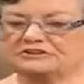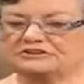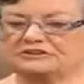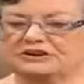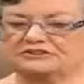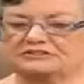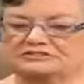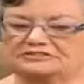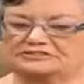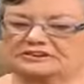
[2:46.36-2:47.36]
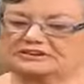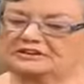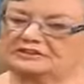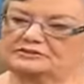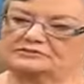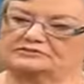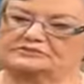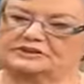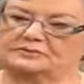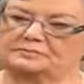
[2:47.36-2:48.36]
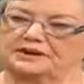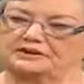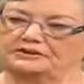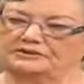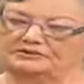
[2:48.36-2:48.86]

integration is a technique that was developed by Dr.